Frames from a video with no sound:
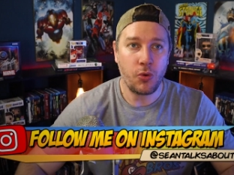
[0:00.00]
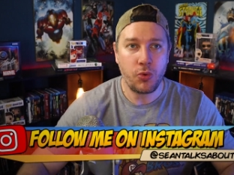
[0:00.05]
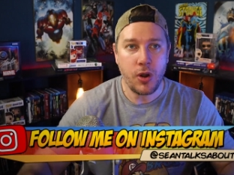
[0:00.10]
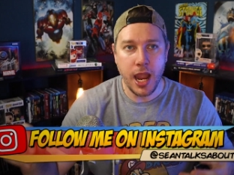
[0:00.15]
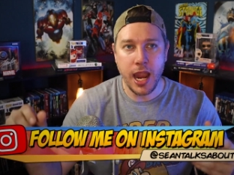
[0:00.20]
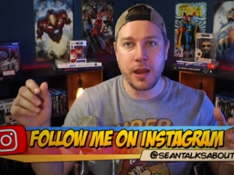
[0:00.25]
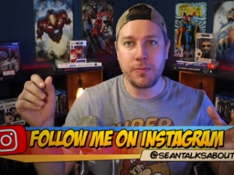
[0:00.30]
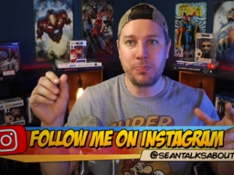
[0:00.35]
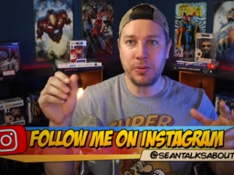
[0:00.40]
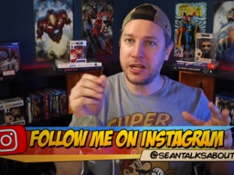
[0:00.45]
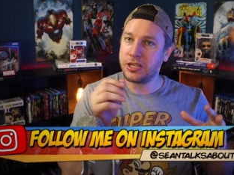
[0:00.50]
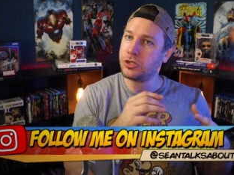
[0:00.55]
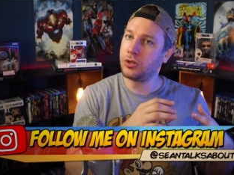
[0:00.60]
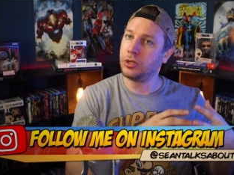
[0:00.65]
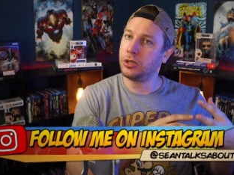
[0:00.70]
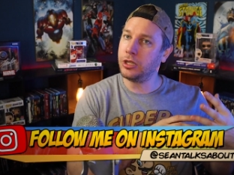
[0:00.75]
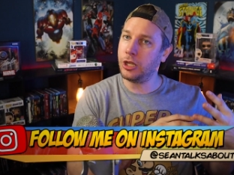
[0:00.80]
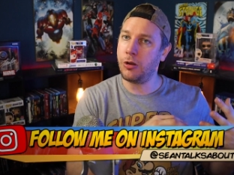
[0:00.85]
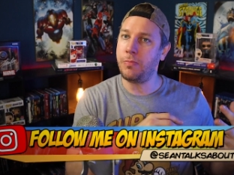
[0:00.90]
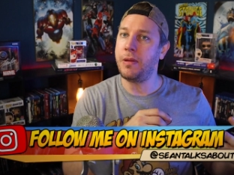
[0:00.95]
right? But is
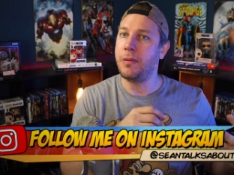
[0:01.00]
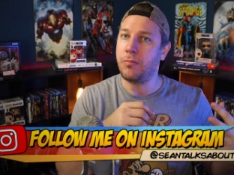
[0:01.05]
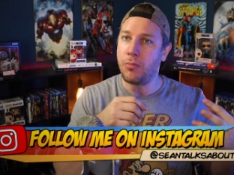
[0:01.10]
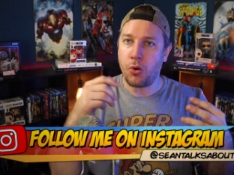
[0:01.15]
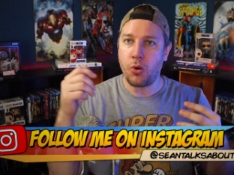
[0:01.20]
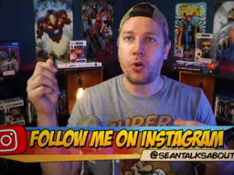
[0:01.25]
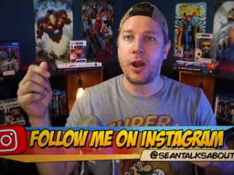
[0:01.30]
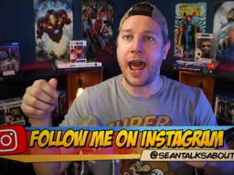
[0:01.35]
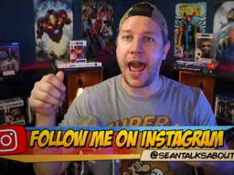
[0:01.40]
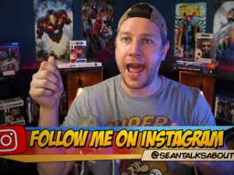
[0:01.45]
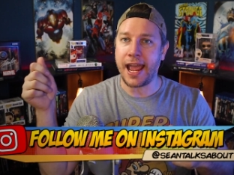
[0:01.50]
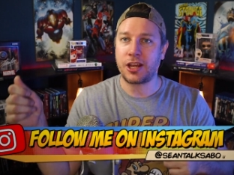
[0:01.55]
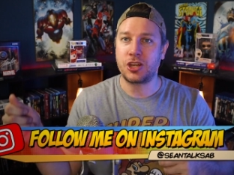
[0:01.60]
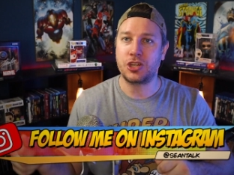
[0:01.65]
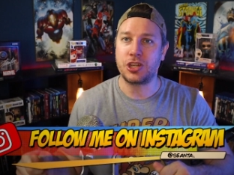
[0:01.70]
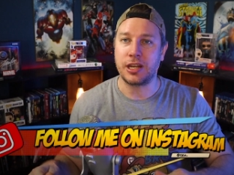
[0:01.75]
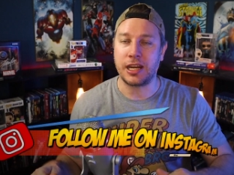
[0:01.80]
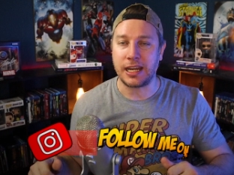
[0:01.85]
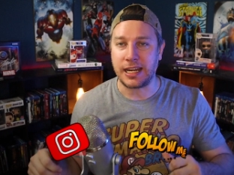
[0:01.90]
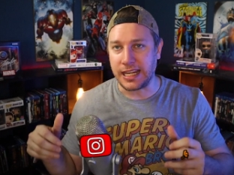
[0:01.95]
there a little bit more
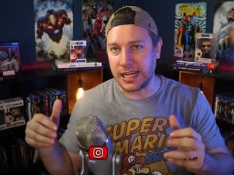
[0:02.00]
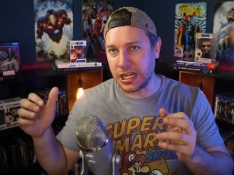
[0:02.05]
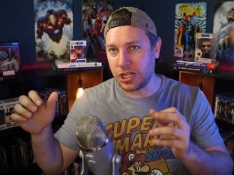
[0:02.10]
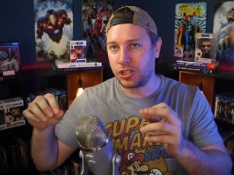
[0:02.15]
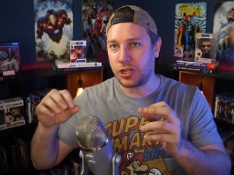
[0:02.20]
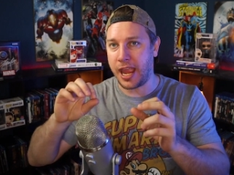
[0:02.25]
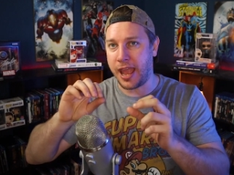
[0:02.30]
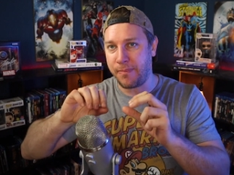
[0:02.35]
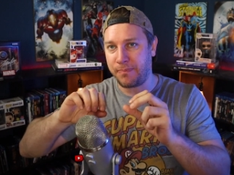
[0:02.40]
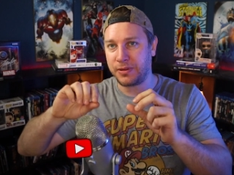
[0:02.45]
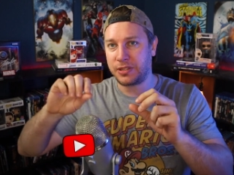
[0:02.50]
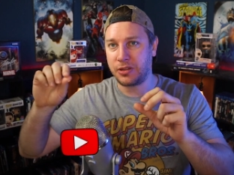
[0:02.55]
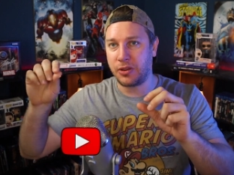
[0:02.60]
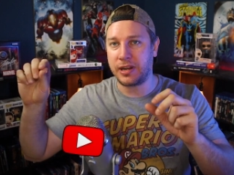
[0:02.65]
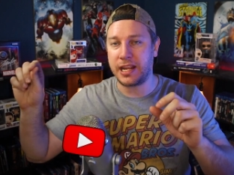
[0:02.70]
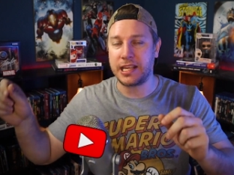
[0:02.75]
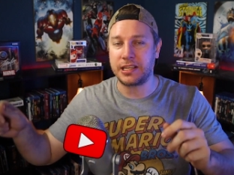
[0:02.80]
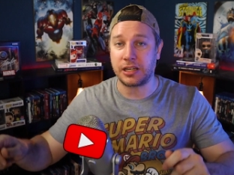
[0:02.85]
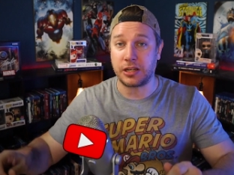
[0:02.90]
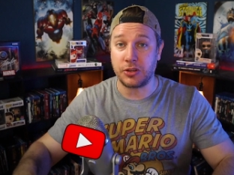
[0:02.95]
action in each
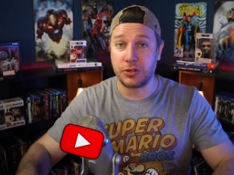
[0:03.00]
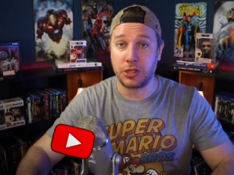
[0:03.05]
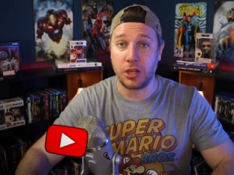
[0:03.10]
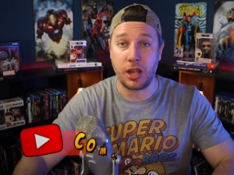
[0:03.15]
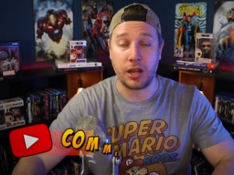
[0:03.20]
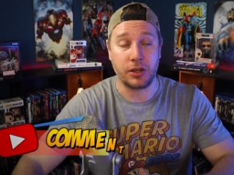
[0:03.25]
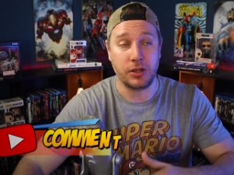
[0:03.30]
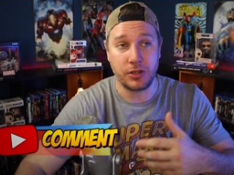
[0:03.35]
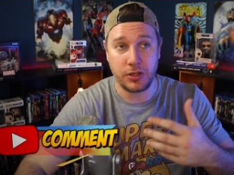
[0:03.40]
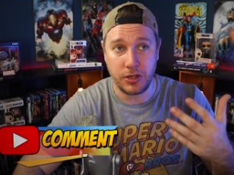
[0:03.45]
episode as it goes along?